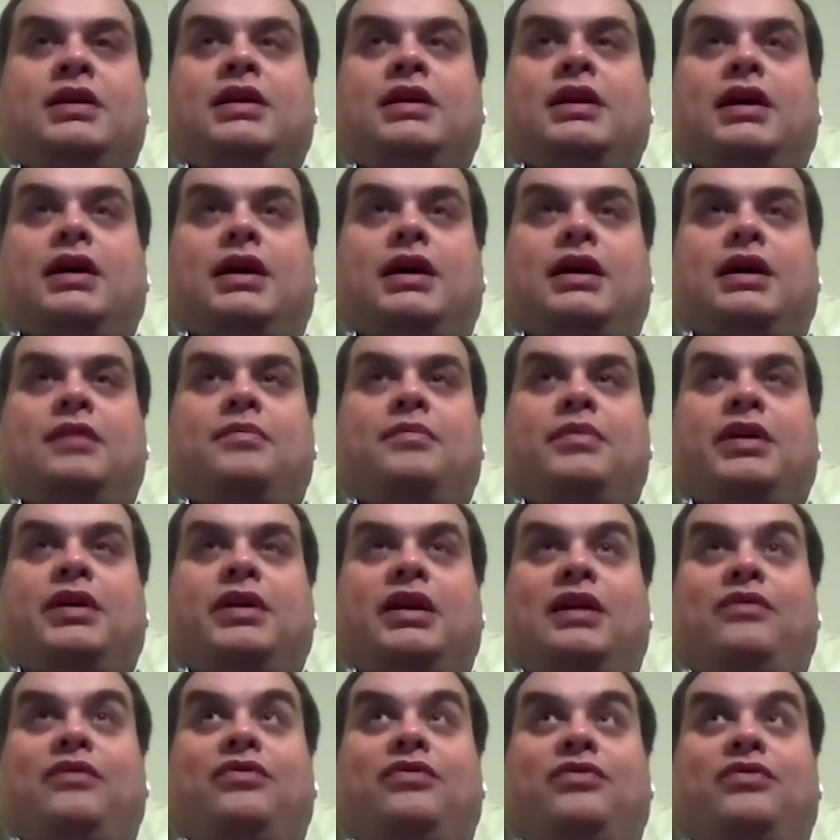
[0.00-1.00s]
And
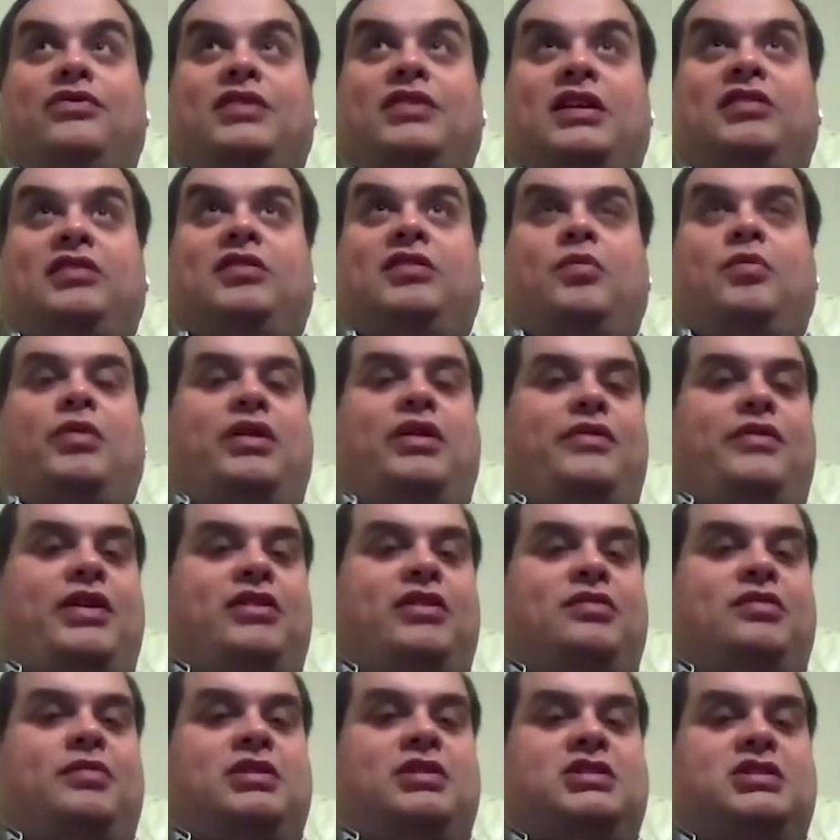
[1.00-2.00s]
I've tested one of
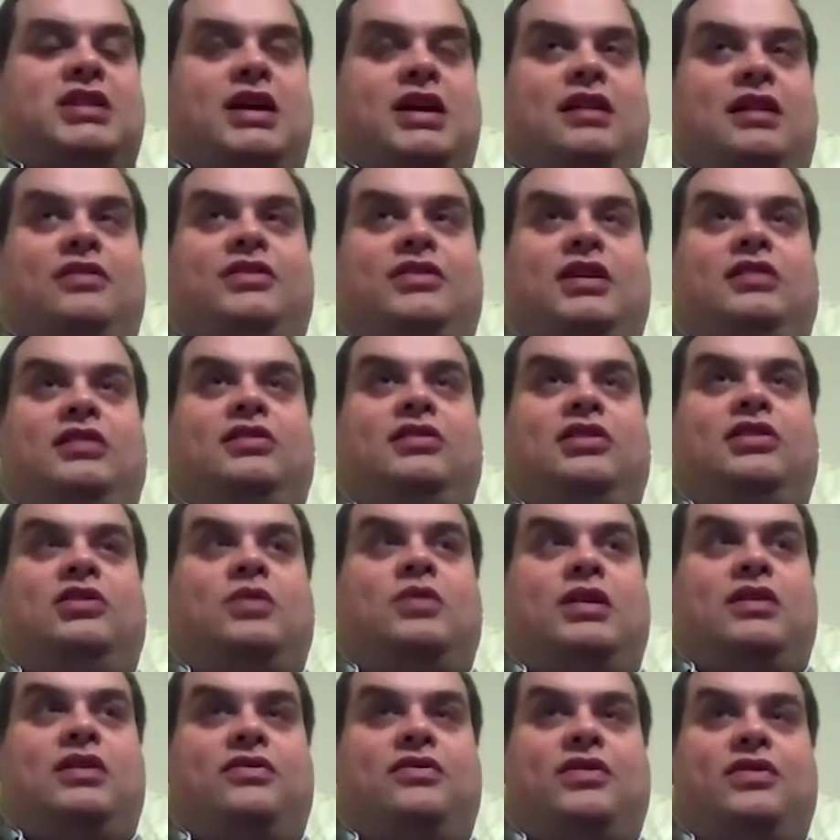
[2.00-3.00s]
those on my channel. I tested a
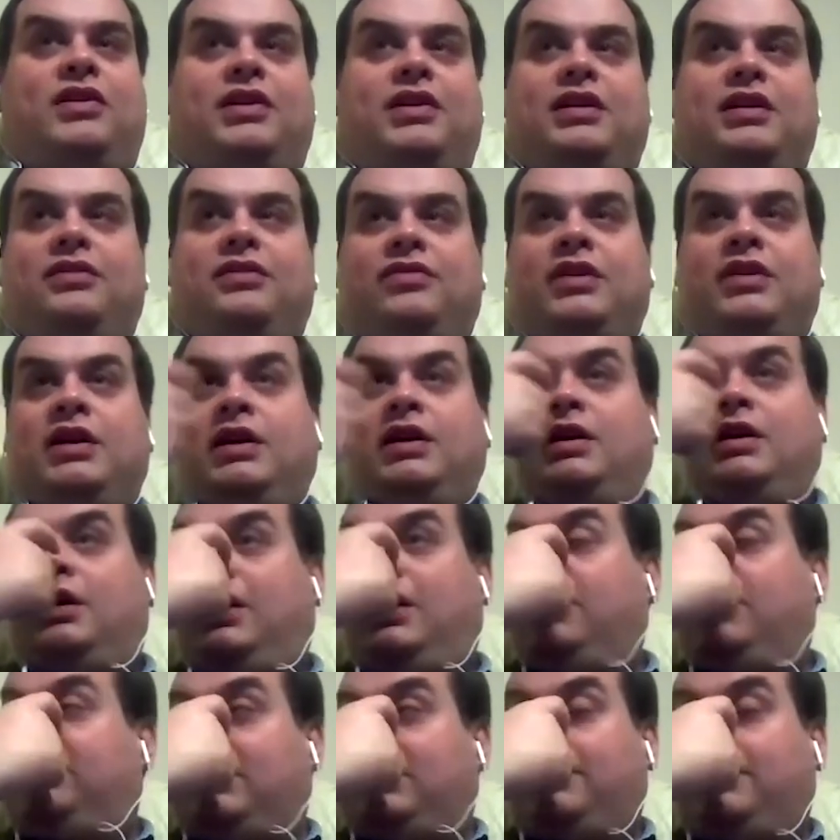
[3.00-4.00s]
25. I
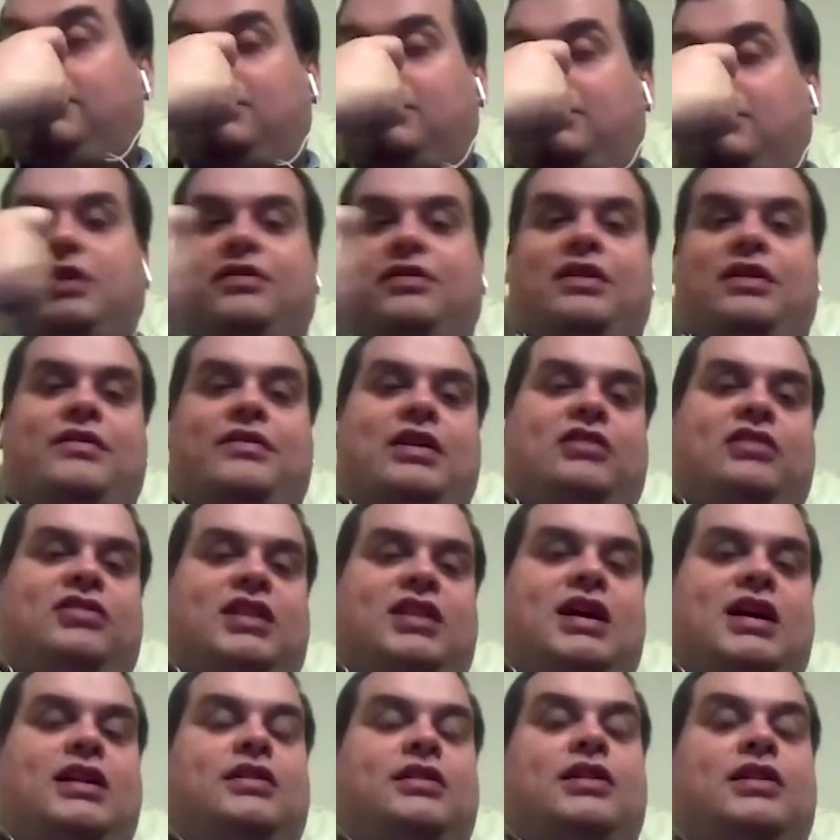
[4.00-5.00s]
used to have a 25 actually,
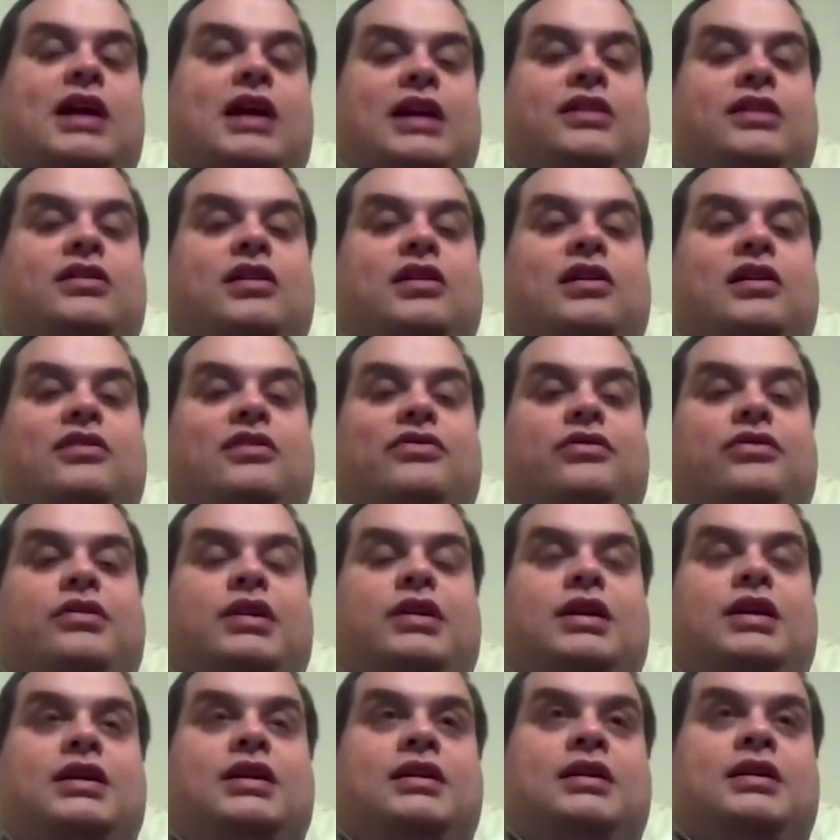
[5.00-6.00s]
and an
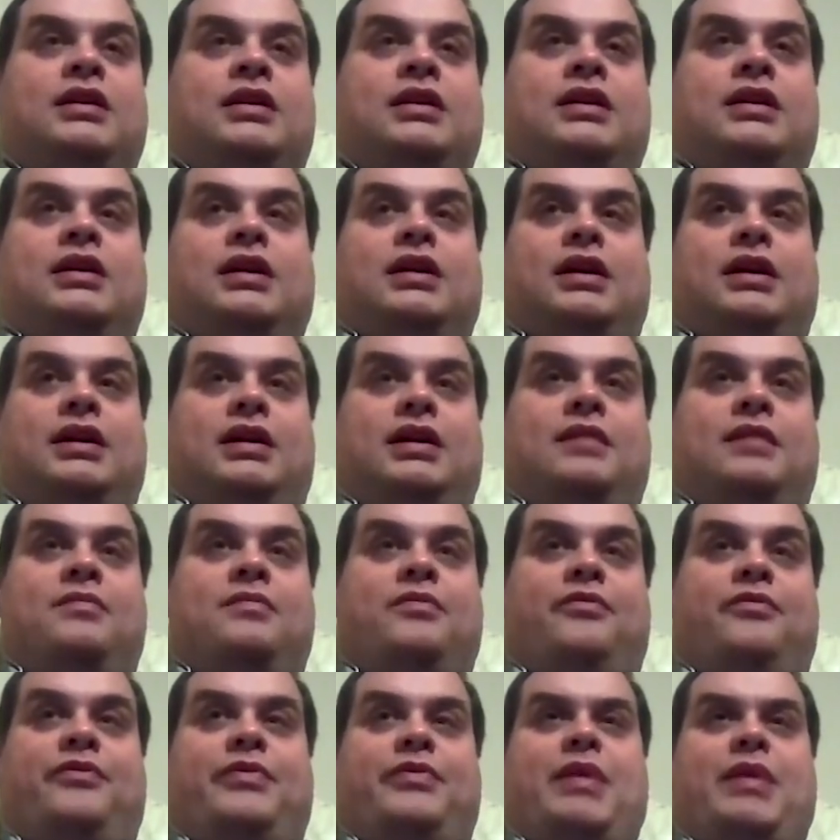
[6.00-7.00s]
R3. The
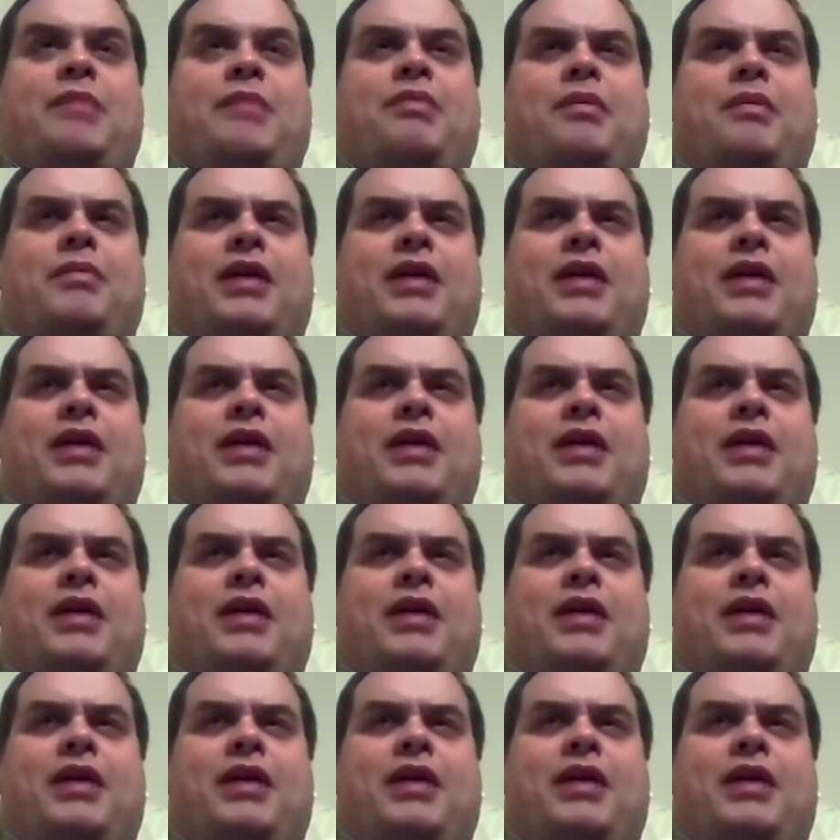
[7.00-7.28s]
main problem